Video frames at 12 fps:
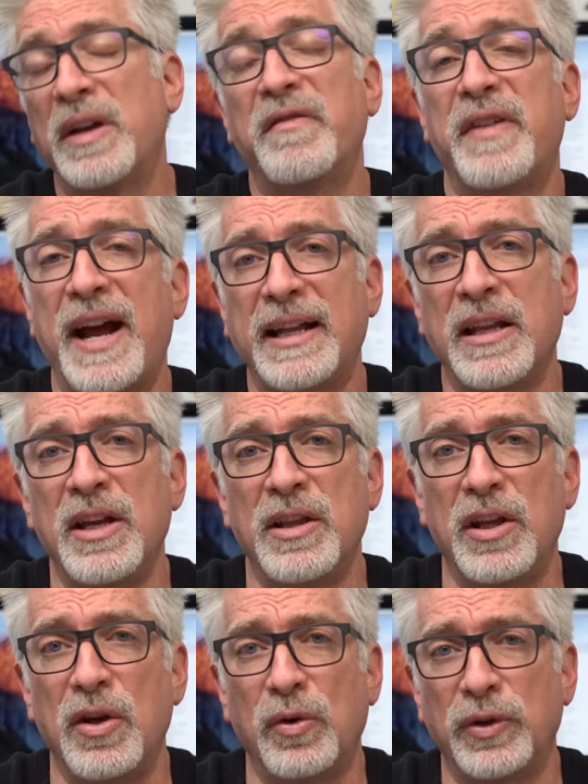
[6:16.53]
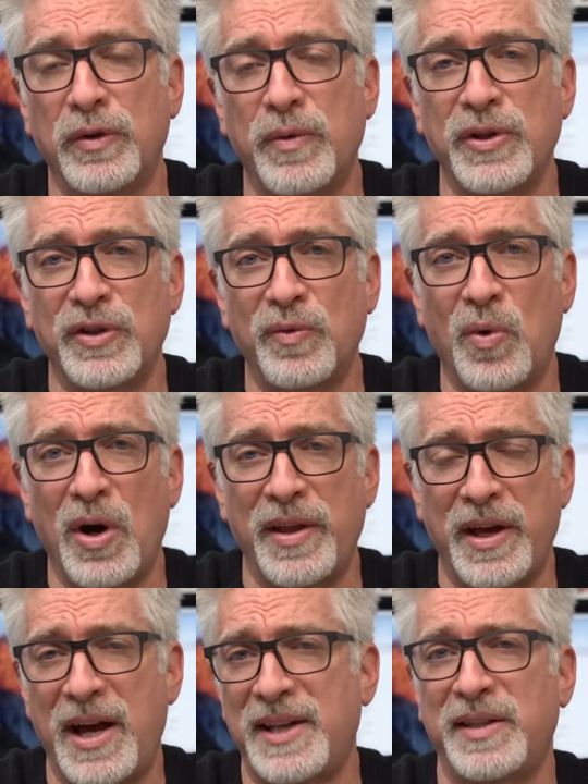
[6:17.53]
In fact, the only reason why
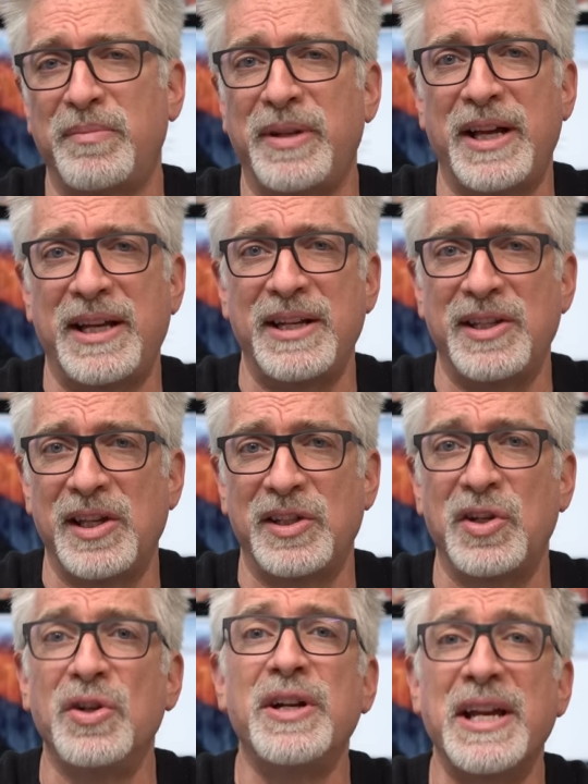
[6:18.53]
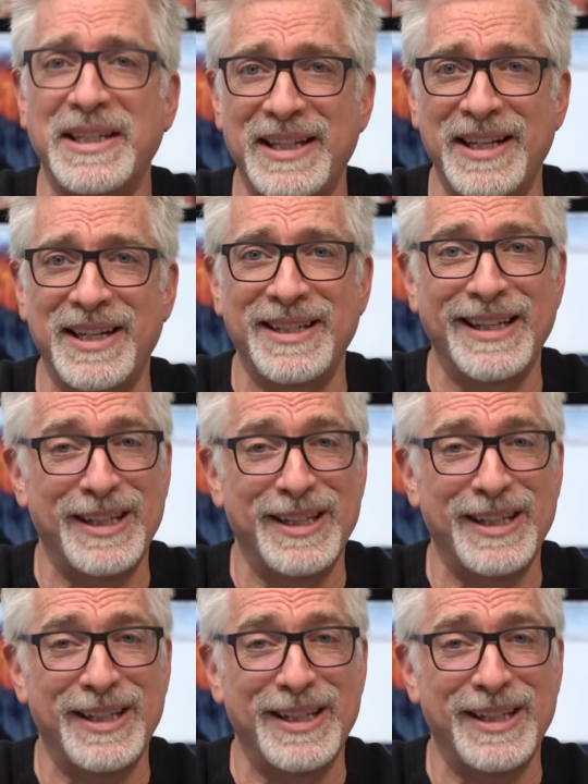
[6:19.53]
the Hasselblad is as good as it is,